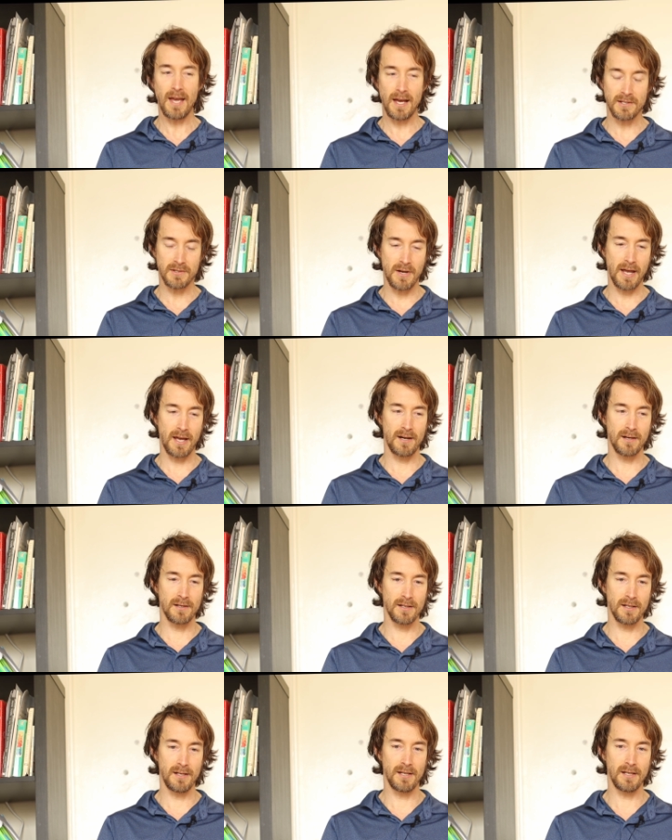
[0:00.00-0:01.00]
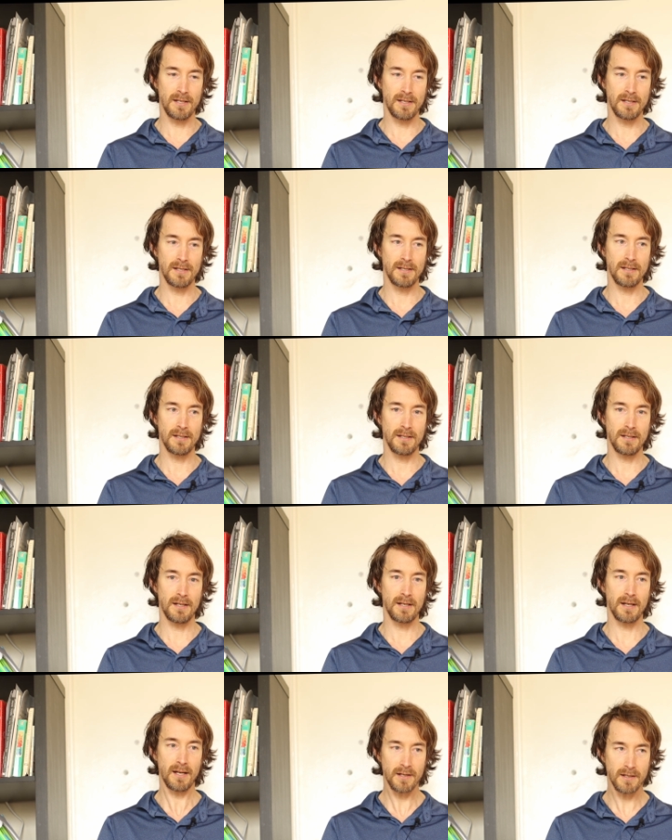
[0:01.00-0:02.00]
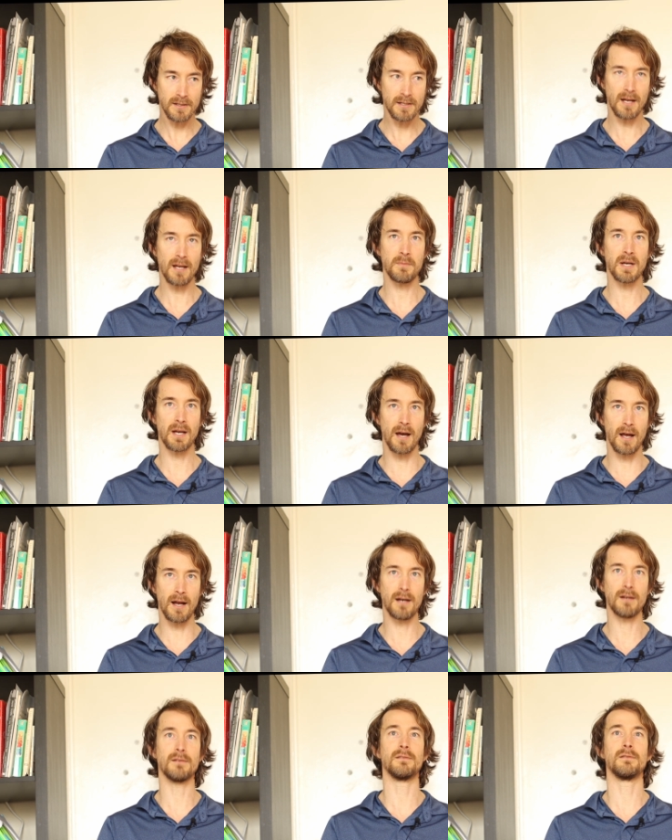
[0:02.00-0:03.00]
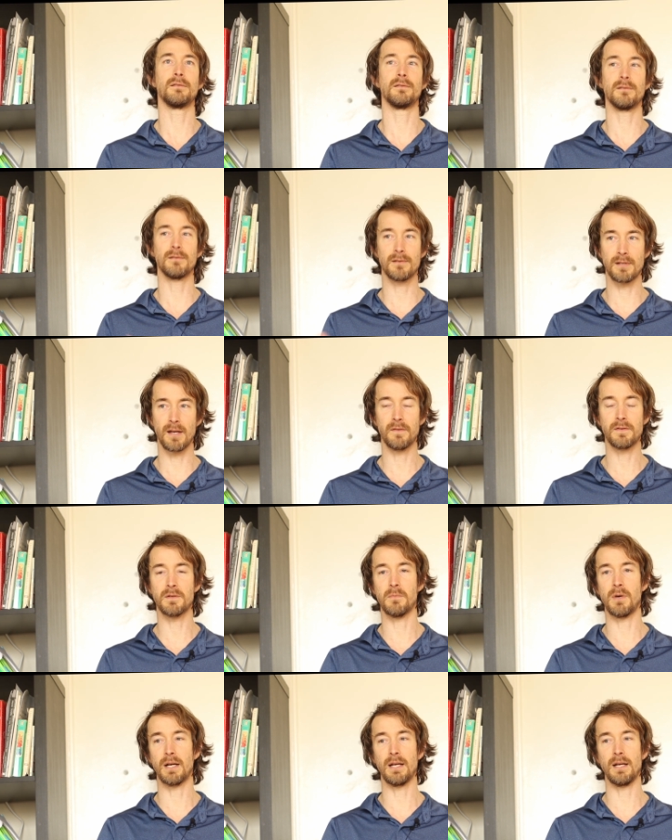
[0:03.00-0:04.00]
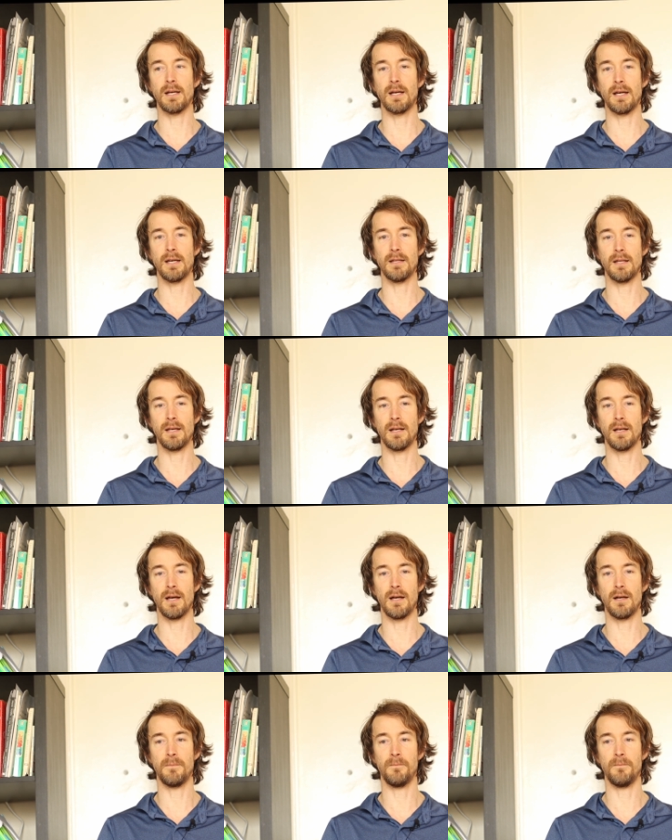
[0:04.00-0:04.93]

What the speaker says: So I had a good time. I got out, saved some money, and then